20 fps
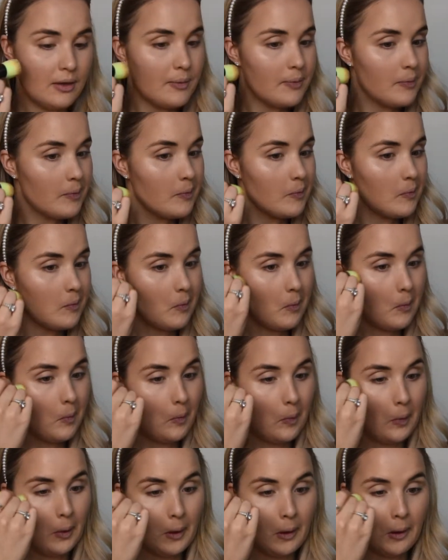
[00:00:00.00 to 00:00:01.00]

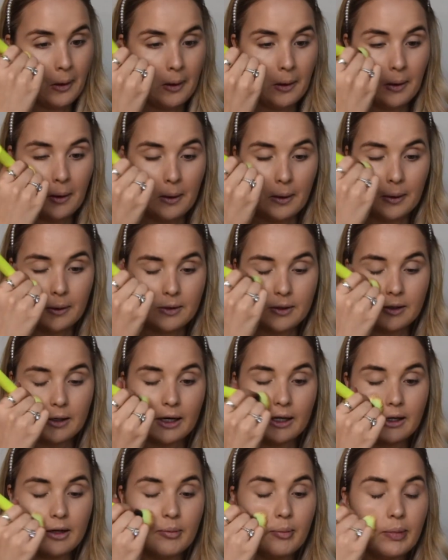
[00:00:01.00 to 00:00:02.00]
to
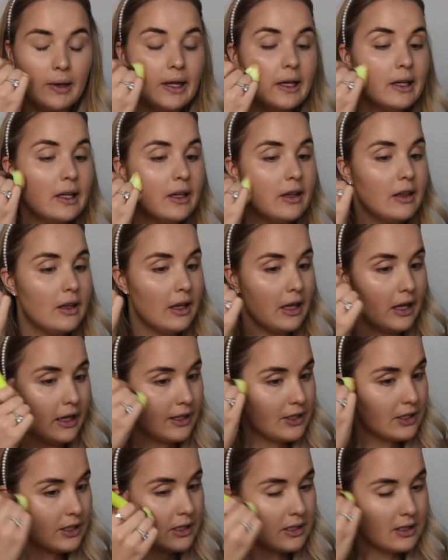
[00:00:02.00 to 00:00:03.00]
kind of blend in the
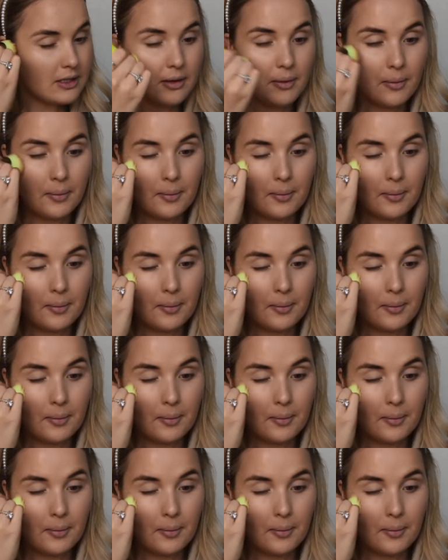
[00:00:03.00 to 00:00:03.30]
edges.